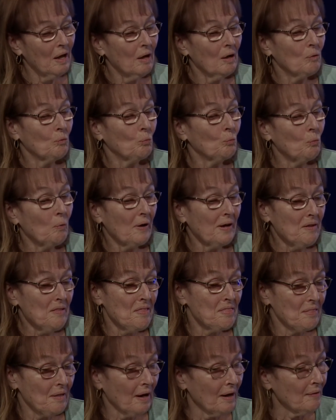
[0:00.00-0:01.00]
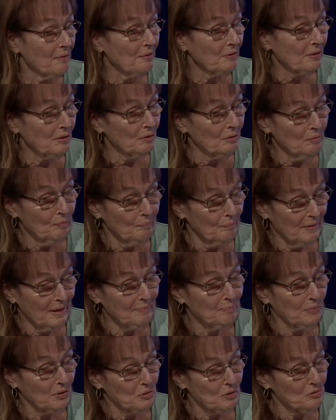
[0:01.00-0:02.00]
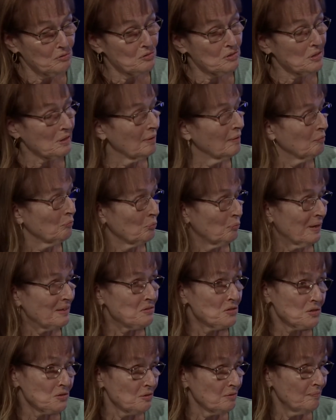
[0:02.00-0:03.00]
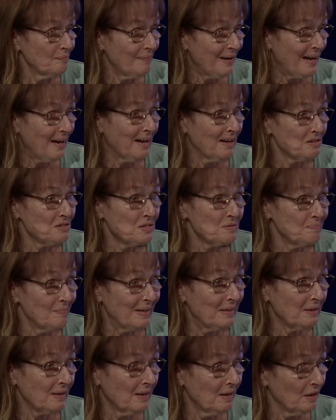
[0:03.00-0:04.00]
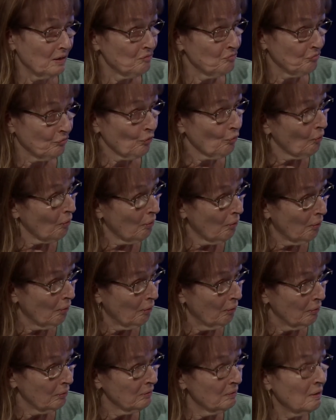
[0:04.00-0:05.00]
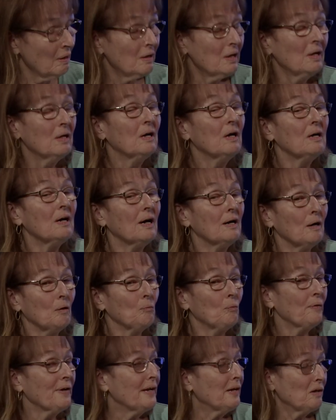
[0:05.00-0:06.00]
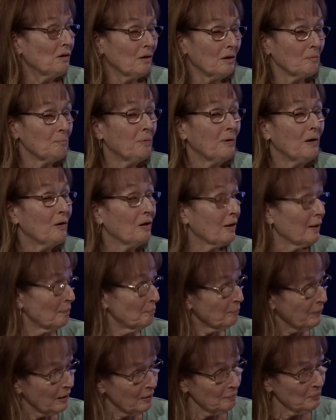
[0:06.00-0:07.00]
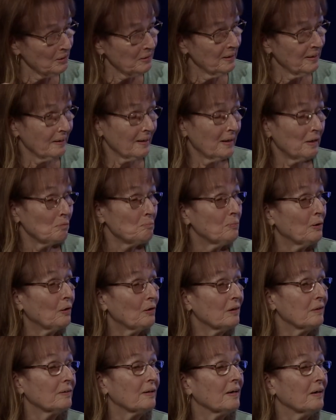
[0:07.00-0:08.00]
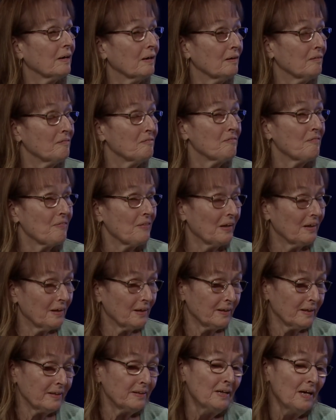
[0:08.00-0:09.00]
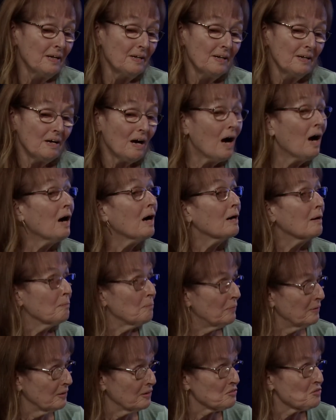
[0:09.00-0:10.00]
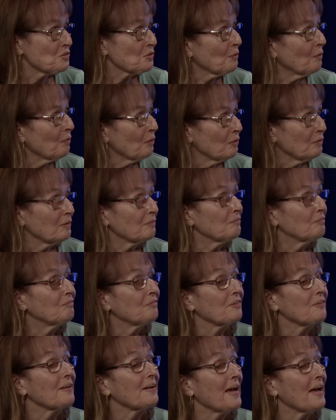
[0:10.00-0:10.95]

with other members of Western Mass Medicare for All. Uh, we are part, Barbara and I are part of the hub, it's called, for the